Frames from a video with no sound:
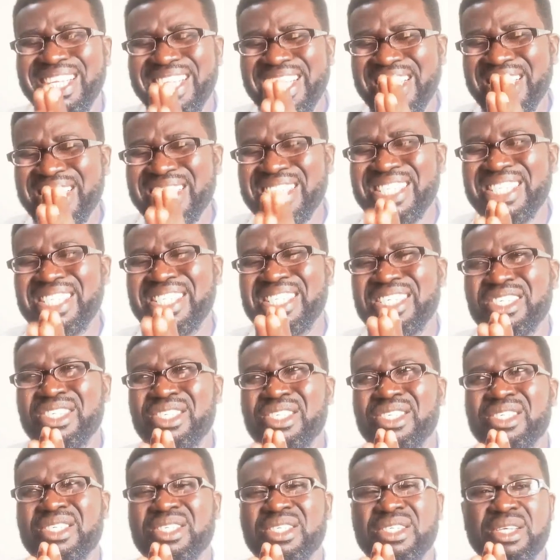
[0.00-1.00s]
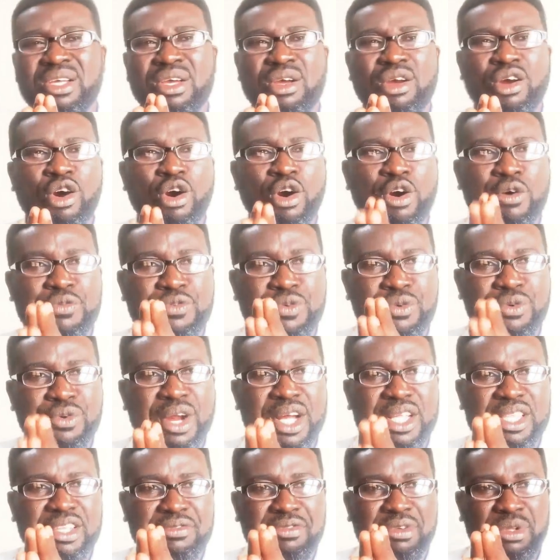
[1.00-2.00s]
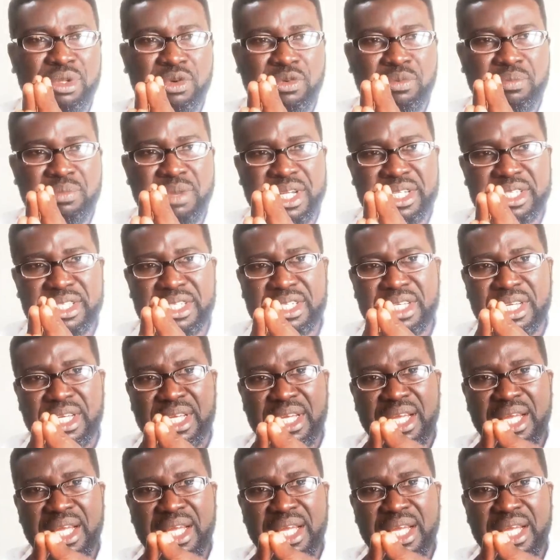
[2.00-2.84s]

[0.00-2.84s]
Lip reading: indices of rural development,